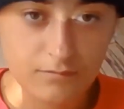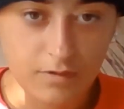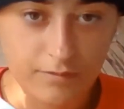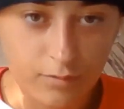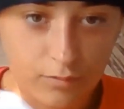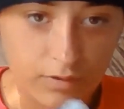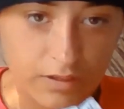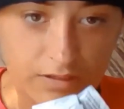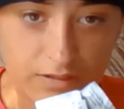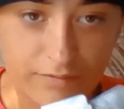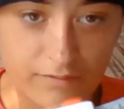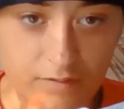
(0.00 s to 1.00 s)
I've got all these
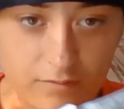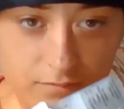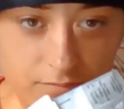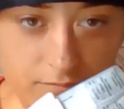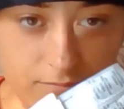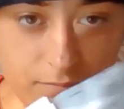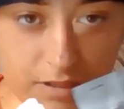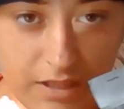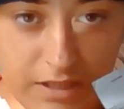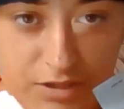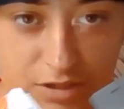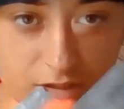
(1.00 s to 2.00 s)
different
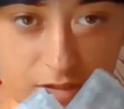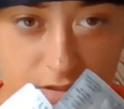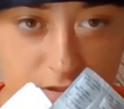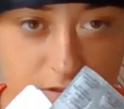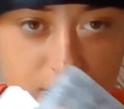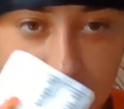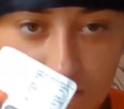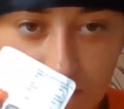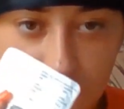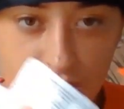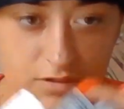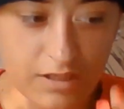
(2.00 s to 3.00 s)
medications
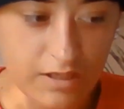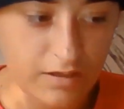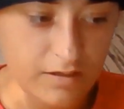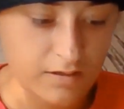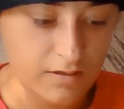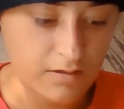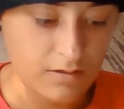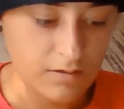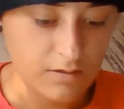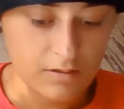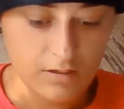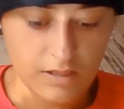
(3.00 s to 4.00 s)
that I've got to take.
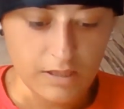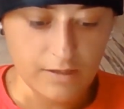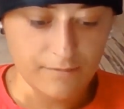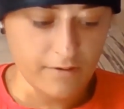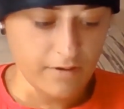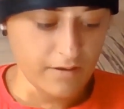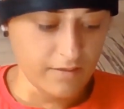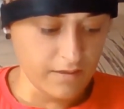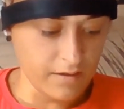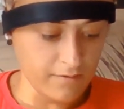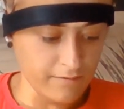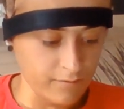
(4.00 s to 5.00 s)
I
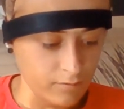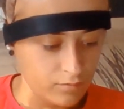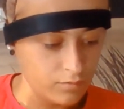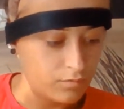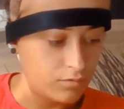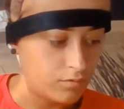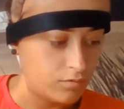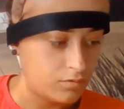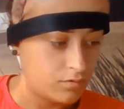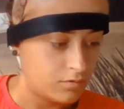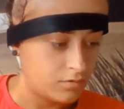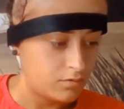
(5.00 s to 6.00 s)
think for
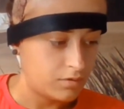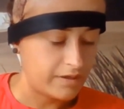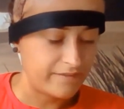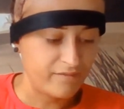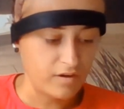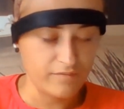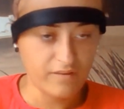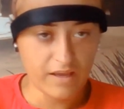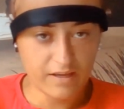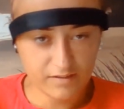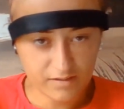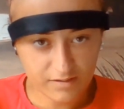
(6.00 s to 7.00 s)
5
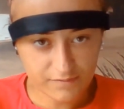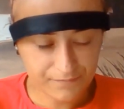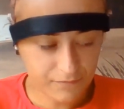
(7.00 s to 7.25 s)
days